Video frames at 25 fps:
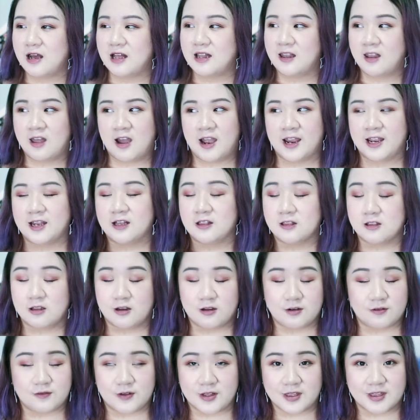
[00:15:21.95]
like a
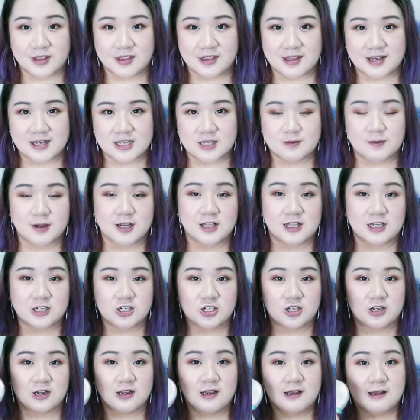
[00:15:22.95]
lot of other things in my
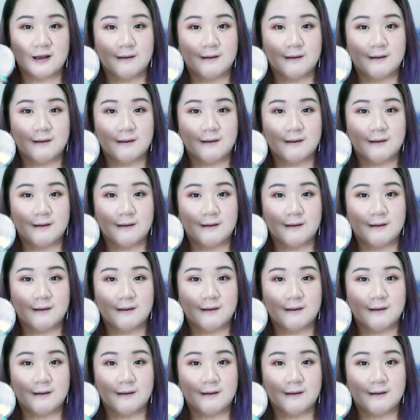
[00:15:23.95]
collection.